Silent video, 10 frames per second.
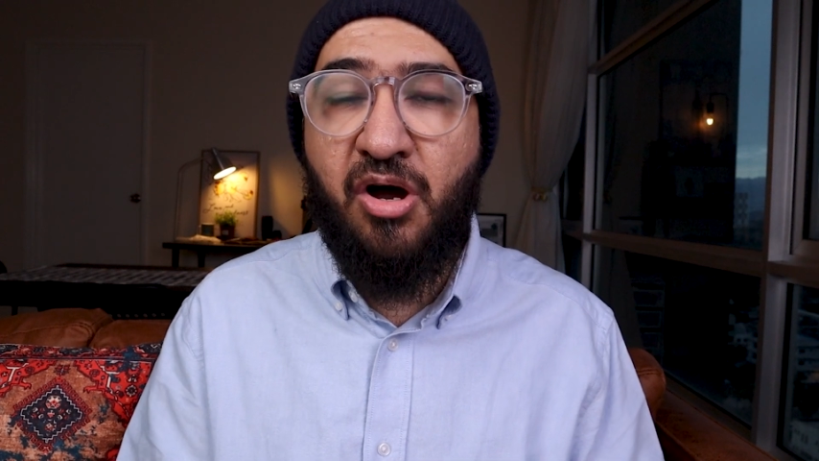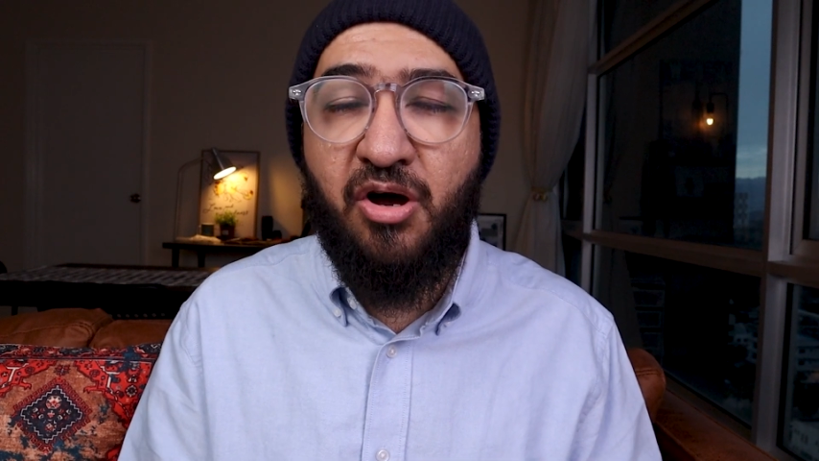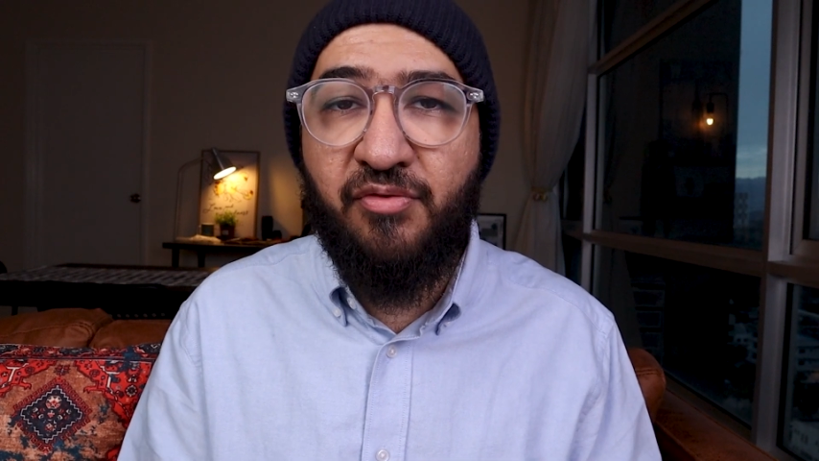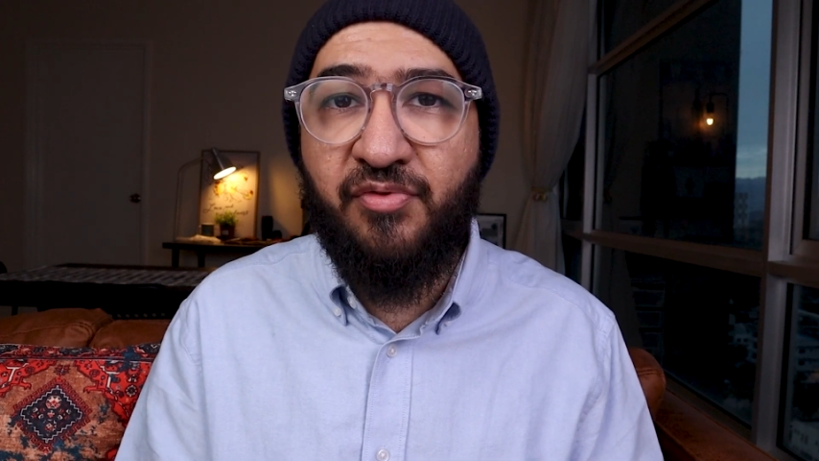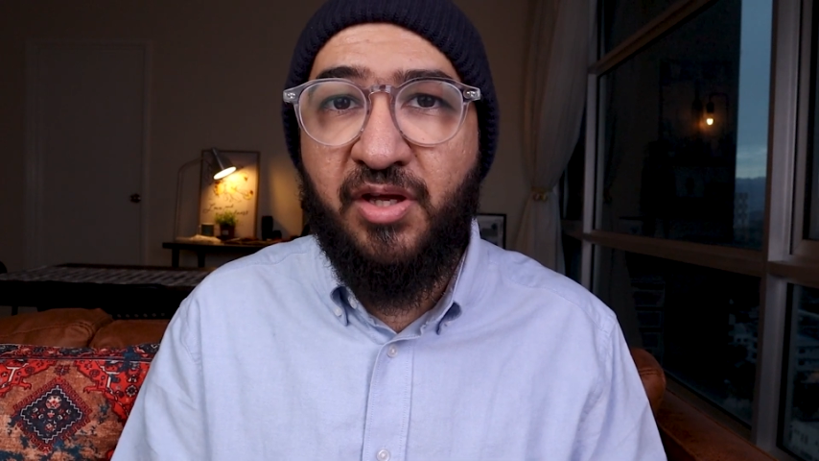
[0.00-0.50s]

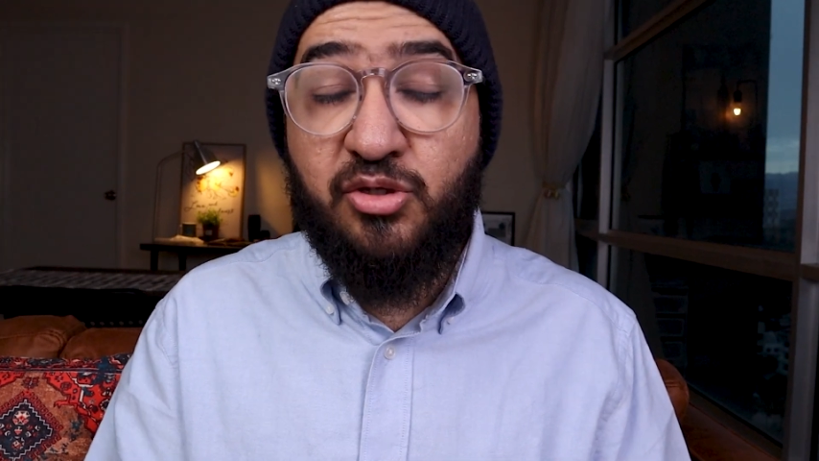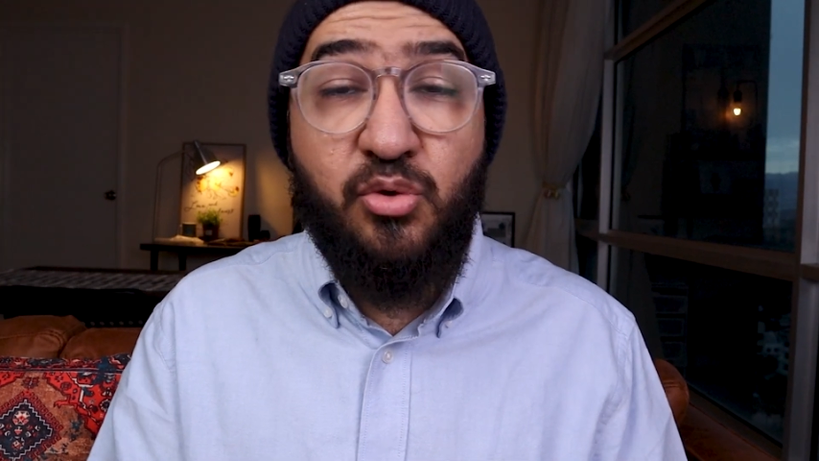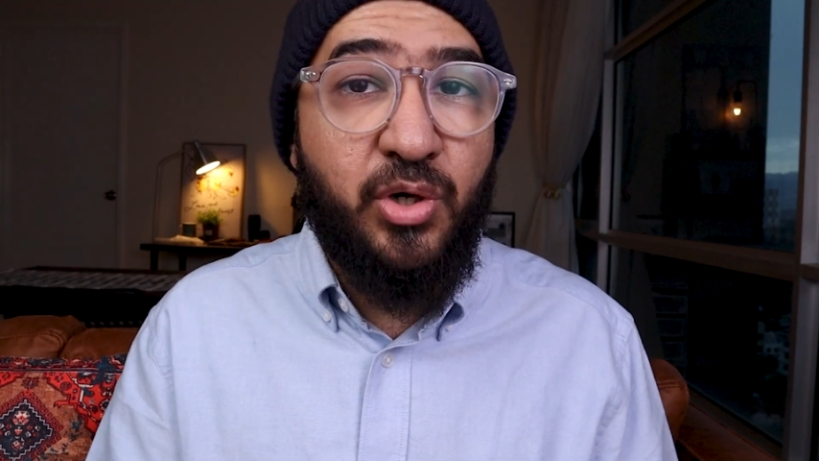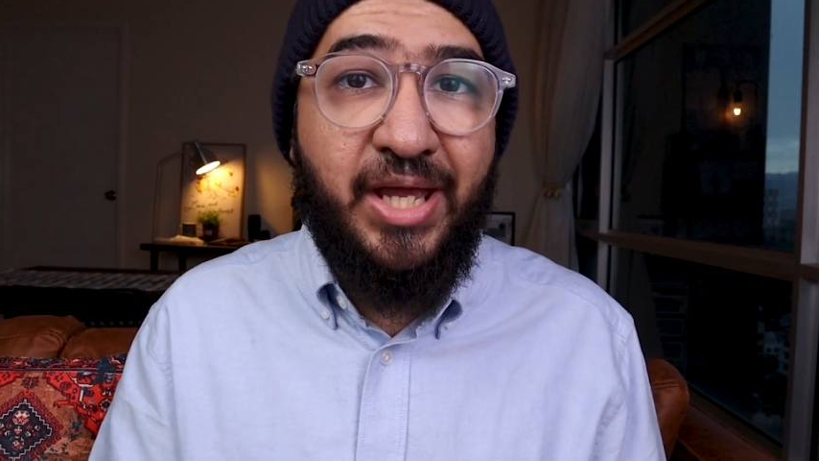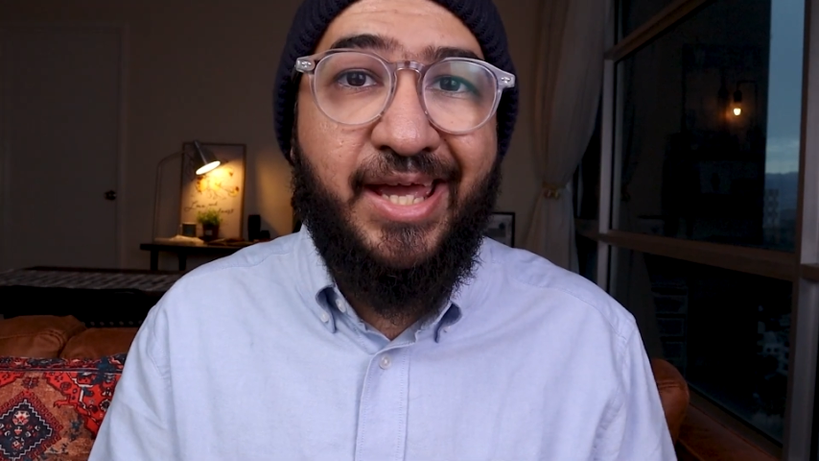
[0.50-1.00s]
of the
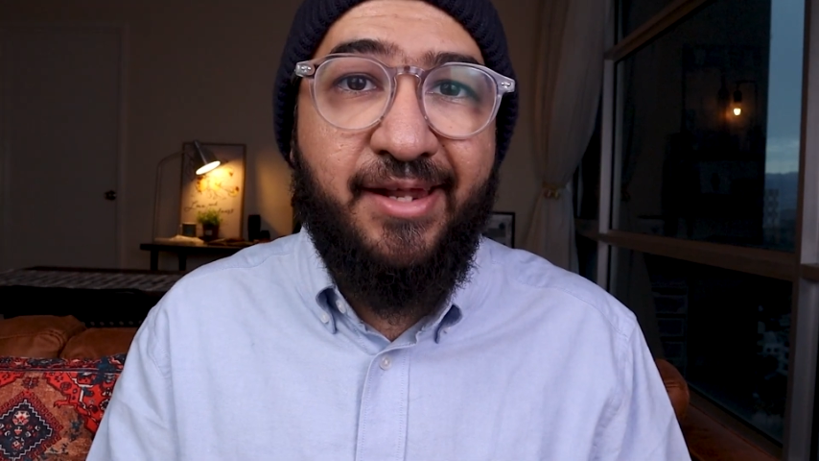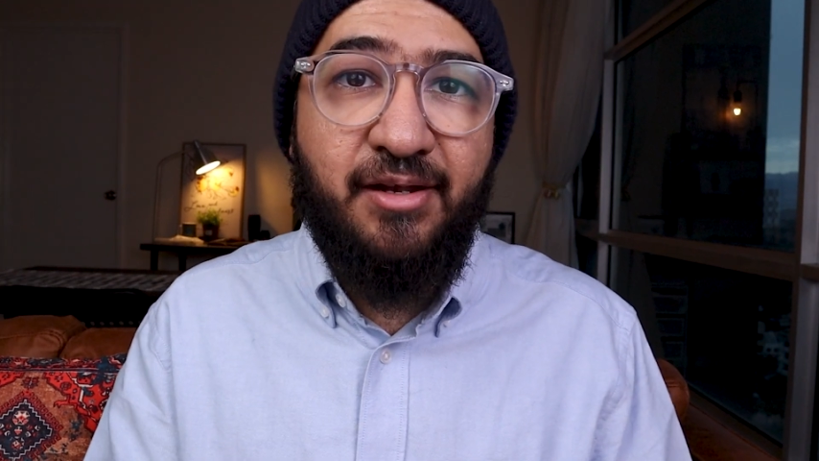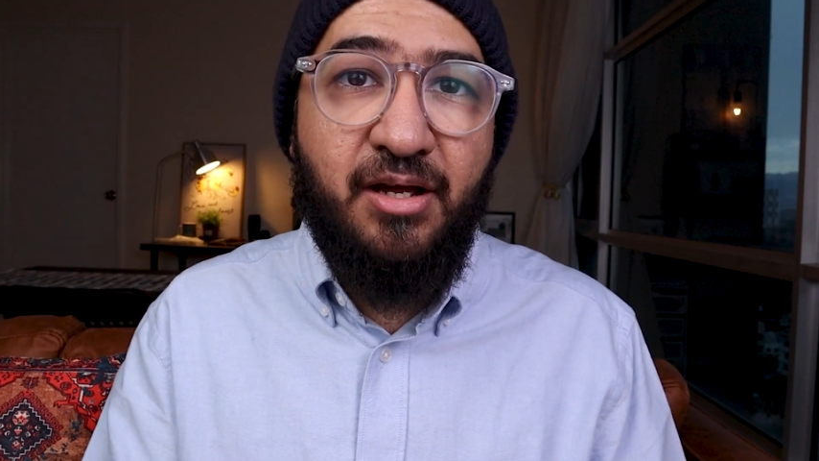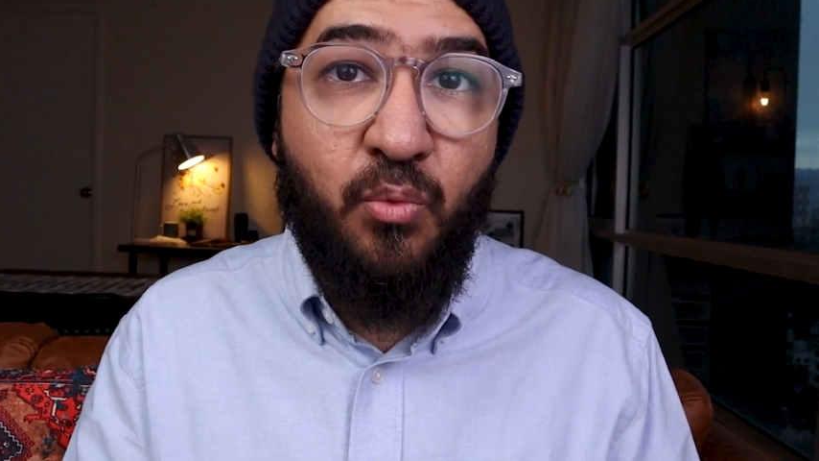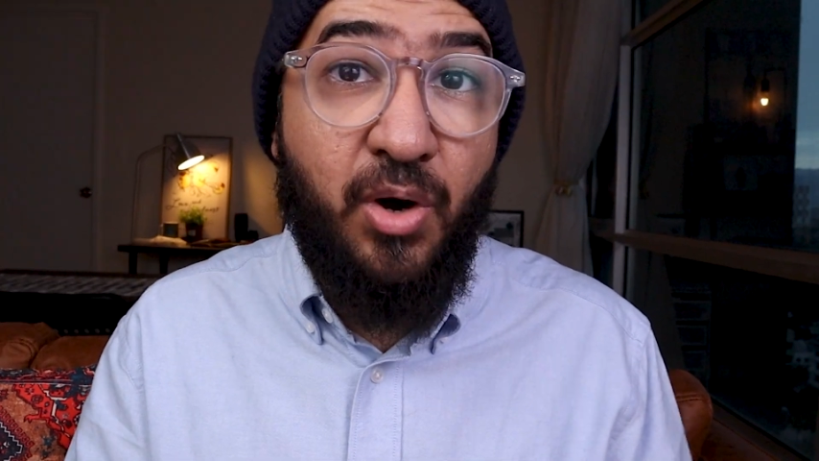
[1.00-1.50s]

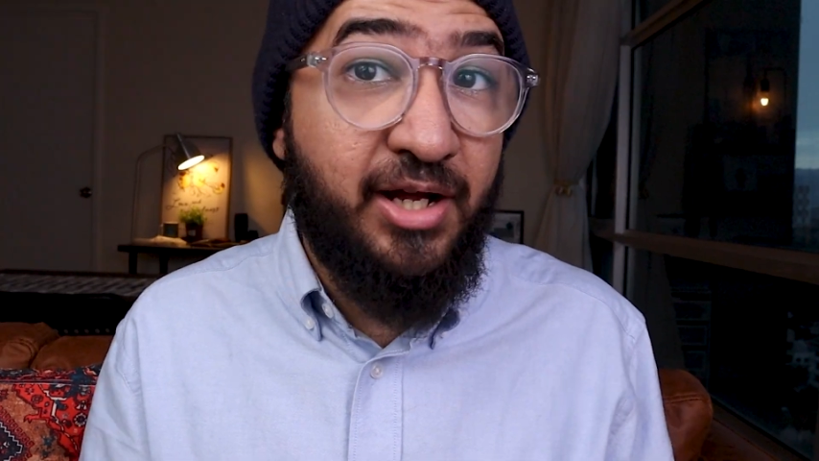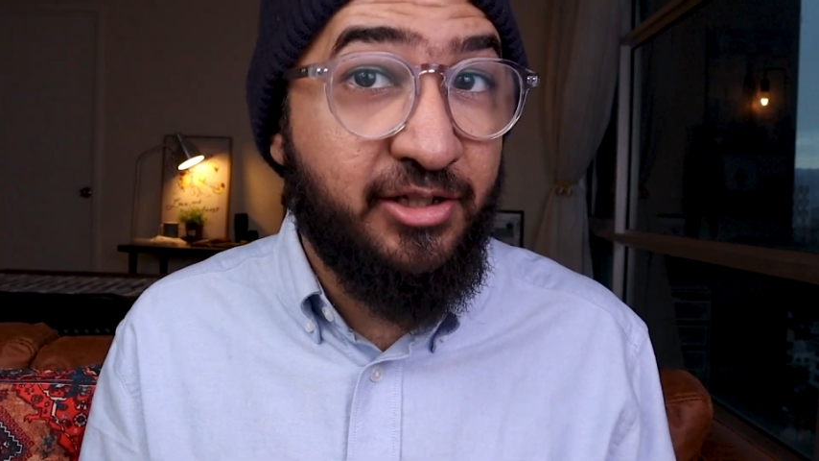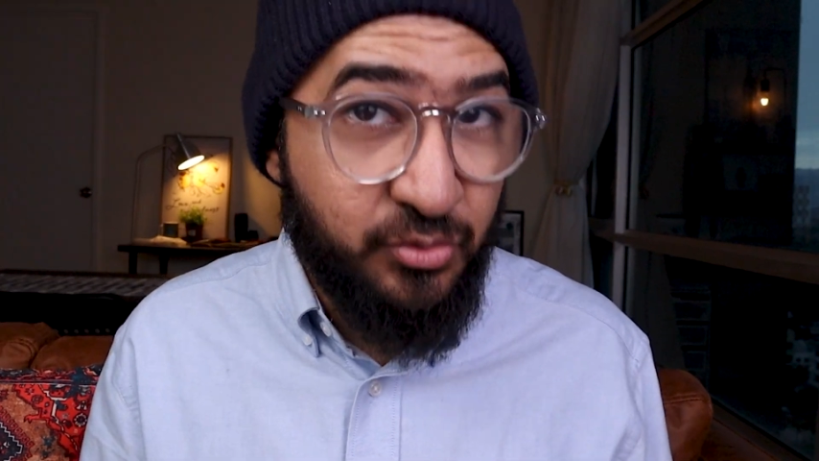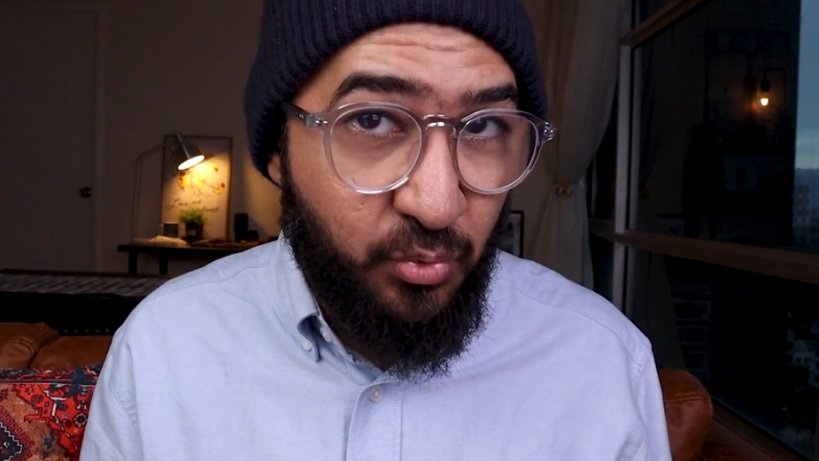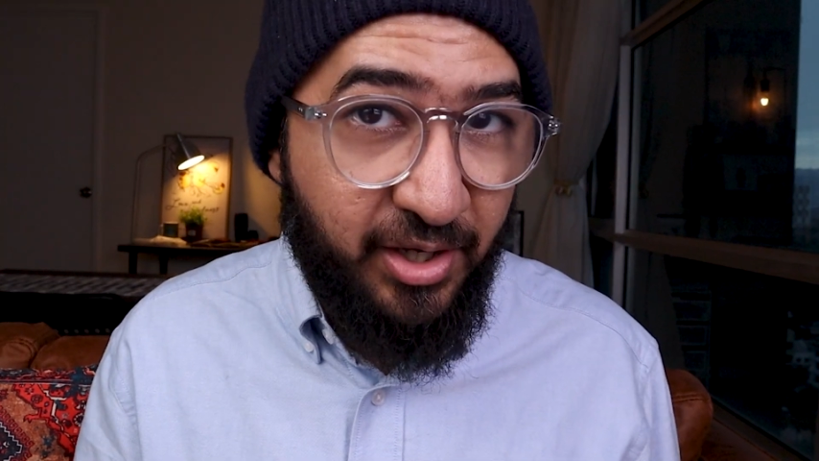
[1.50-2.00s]
Norqain
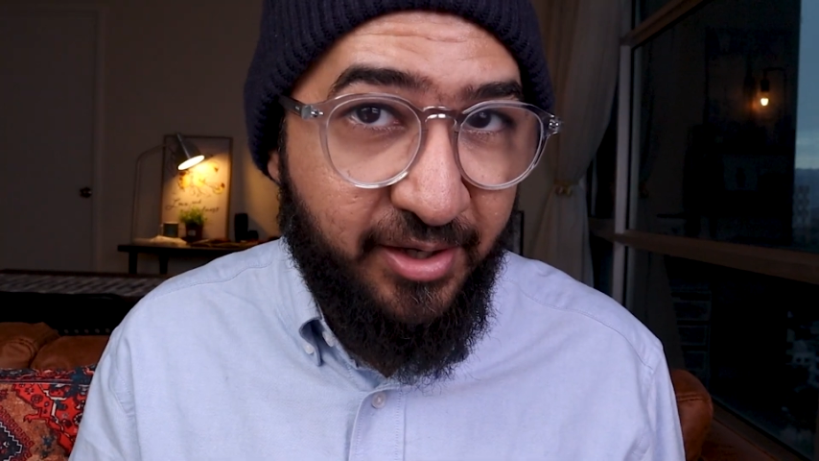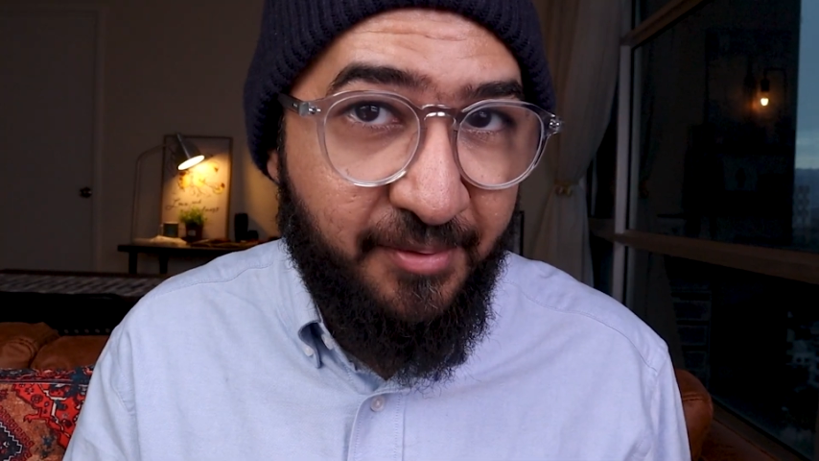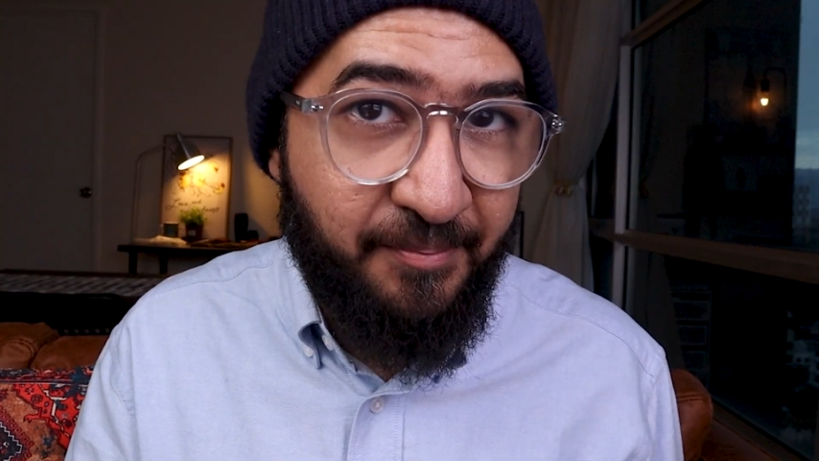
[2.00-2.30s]
Wild One.